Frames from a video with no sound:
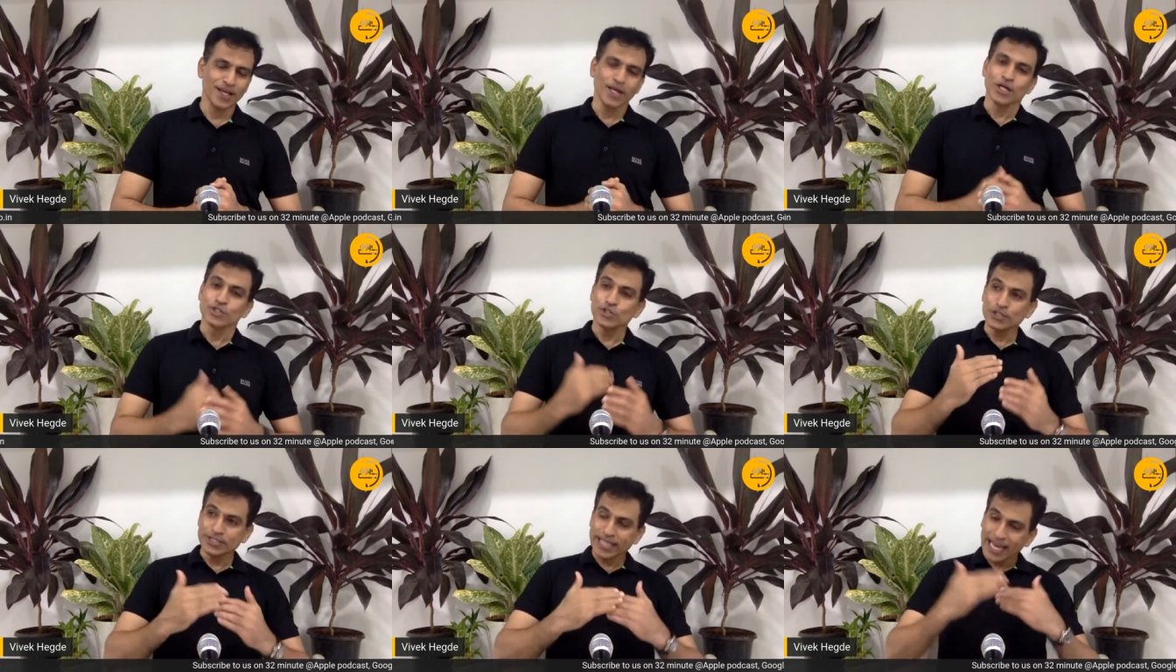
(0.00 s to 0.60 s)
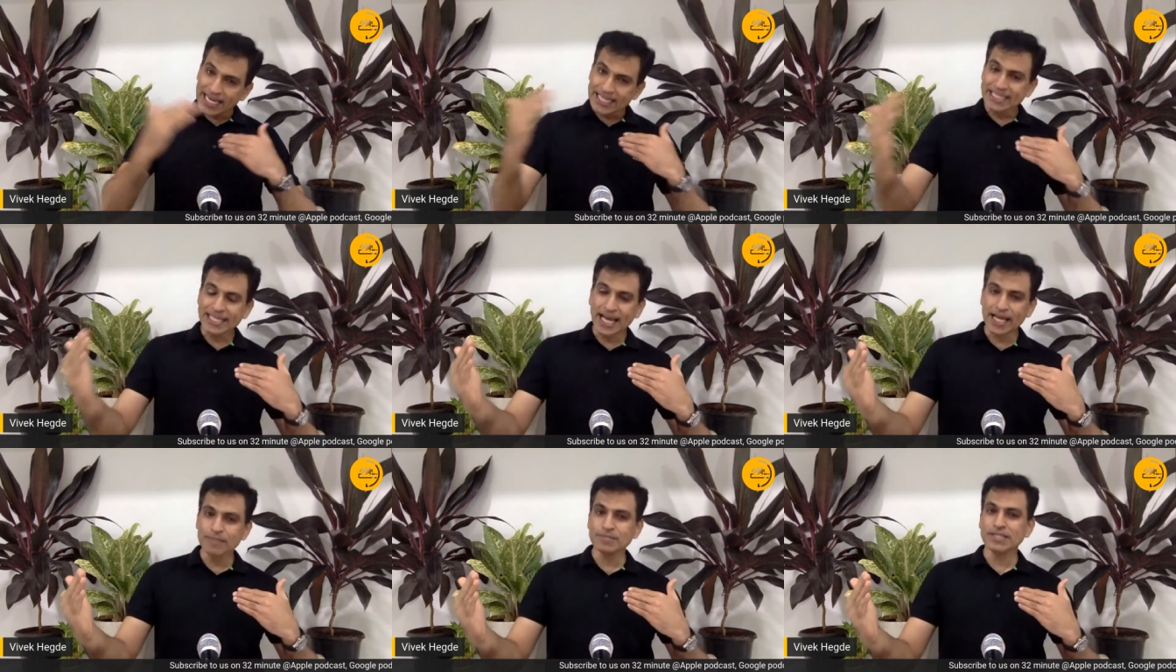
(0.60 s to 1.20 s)
So 10
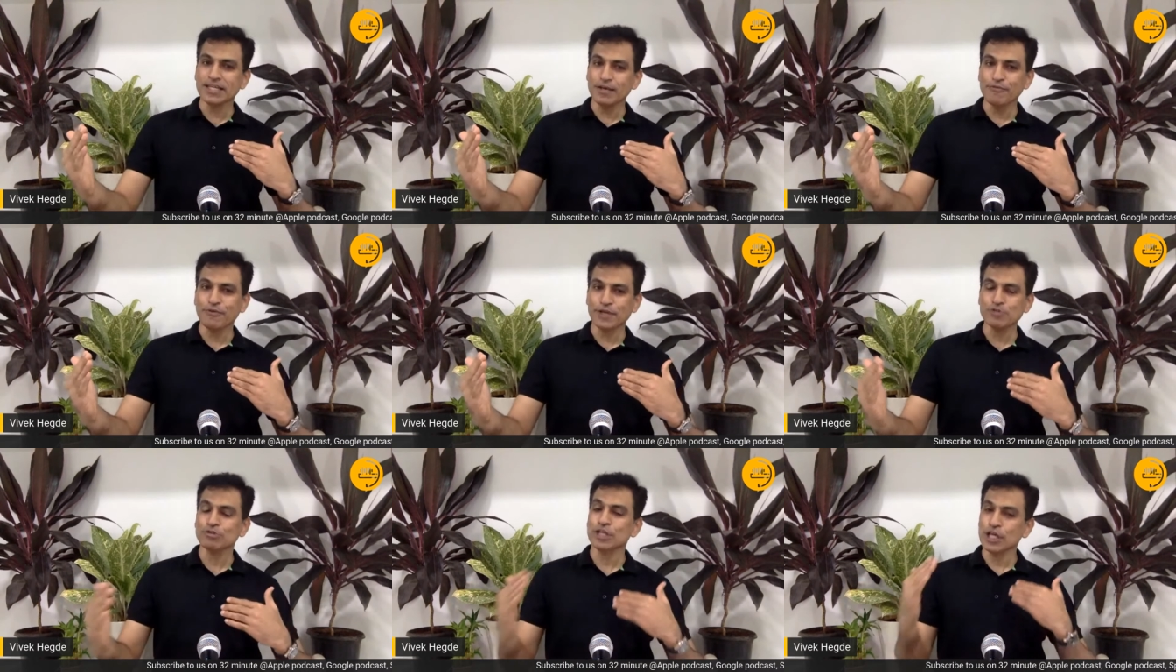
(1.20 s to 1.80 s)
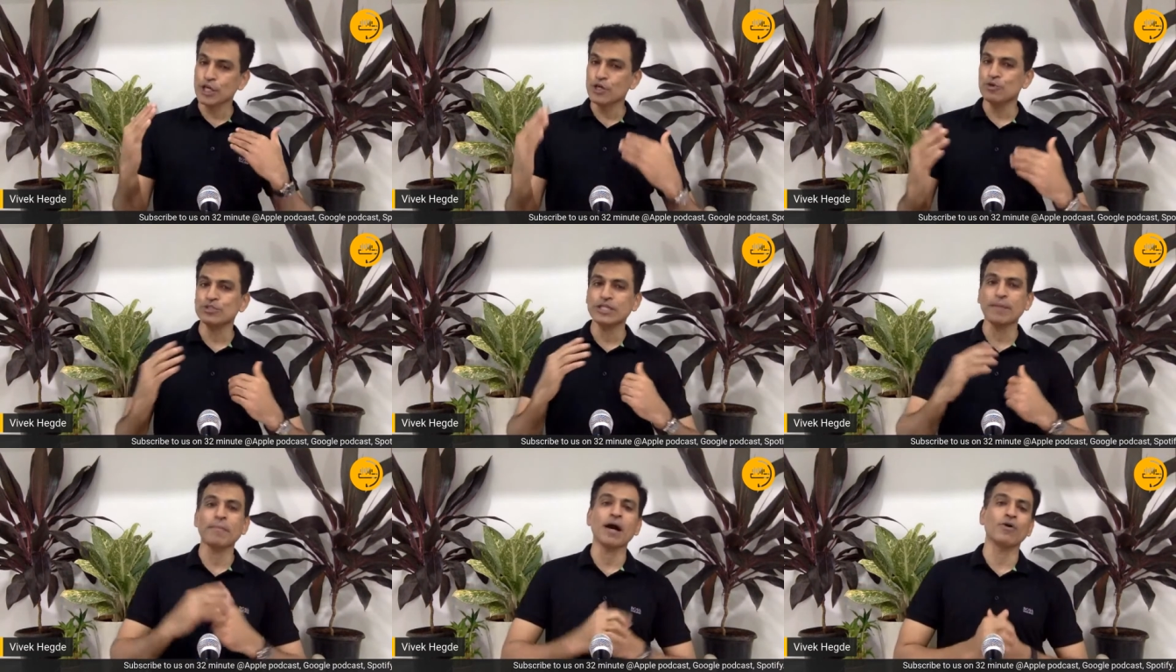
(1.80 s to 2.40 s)
times the difference was a huge
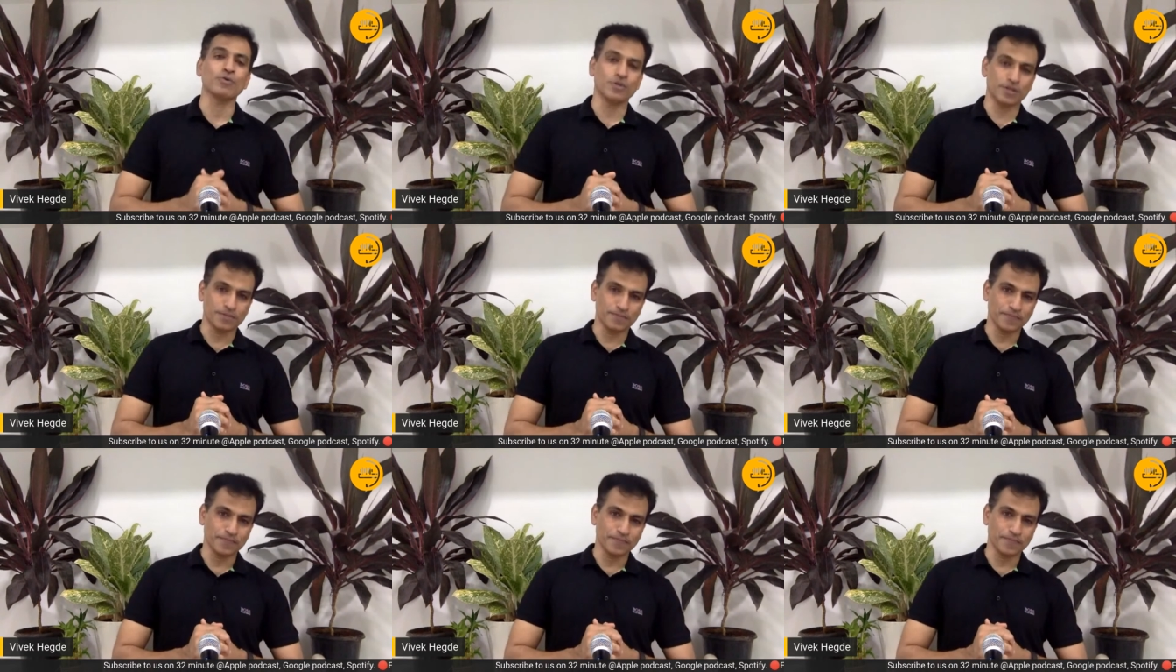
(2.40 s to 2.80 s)
amount.